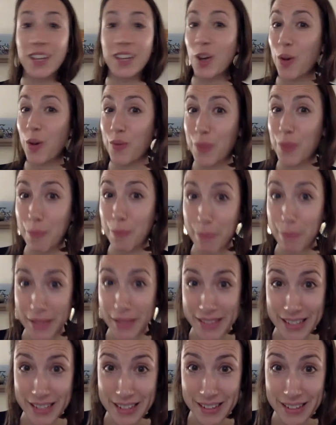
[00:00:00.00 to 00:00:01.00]
let go of the
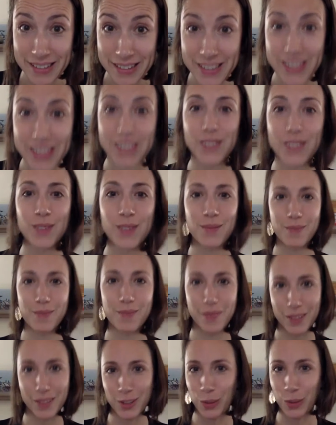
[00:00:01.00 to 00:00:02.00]

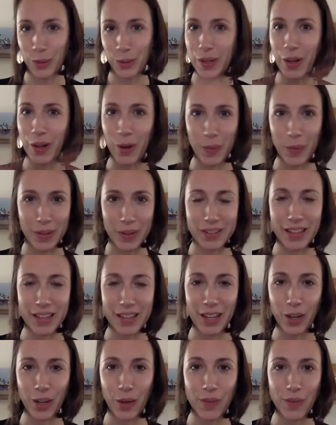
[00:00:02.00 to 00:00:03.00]
busyness, don't we all
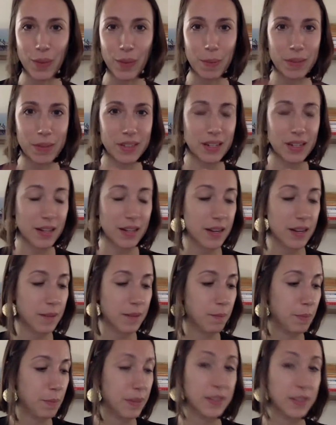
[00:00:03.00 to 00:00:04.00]
want to let go of the
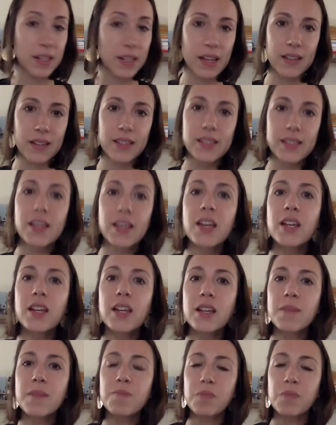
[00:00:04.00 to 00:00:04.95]
busyness?